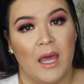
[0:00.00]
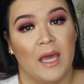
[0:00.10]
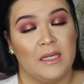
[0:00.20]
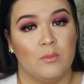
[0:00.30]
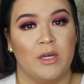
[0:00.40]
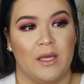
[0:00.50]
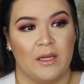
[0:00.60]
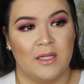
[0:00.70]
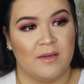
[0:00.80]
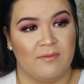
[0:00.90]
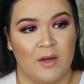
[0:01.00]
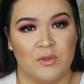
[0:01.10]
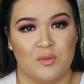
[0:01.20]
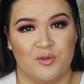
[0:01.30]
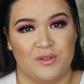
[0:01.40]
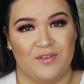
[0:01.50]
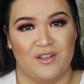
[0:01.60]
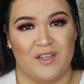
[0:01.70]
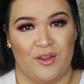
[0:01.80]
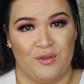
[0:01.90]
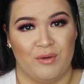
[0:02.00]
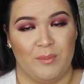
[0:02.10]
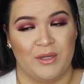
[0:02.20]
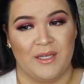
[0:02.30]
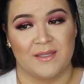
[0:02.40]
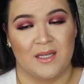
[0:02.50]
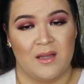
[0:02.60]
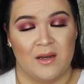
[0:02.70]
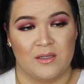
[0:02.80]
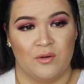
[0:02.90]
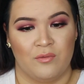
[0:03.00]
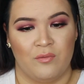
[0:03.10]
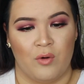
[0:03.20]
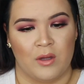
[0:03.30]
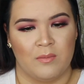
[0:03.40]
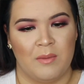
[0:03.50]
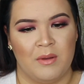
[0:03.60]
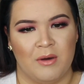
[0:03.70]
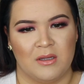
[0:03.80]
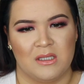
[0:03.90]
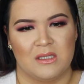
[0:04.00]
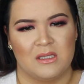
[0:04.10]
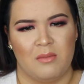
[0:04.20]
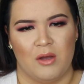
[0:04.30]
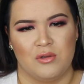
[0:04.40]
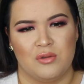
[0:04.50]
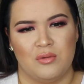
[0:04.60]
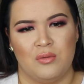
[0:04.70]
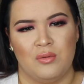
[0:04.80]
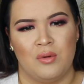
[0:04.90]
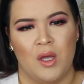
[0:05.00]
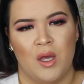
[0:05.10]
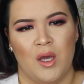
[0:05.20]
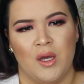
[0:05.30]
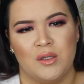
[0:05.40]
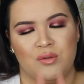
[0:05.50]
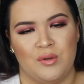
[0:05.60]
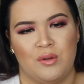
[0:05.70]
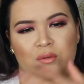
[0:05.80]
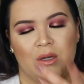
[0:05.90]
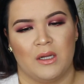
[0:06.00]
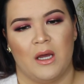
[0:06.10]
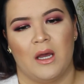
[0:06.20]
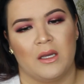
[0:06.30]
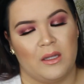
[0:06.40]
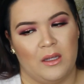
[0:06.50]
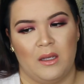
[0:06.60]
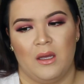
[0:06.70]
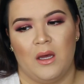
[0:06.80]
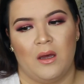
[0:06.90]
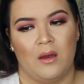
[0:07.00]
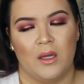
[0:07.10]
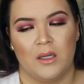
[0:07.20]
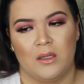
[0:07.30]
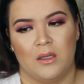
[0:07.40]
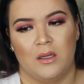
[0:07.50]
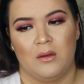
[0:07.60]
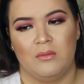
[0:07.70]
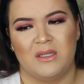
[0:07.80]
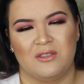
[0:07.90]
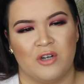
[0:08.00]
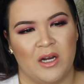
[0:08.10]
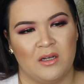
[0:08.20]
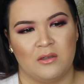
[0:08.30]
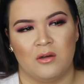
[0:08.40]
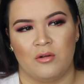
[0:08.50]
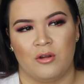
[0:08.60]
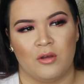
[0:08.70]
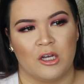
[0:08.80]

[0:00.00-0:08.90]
And wait, and the event was supposed to finish at 3, but they extended it till 4. And maybe this is about 2 to 3 o'clock. We tried to go to the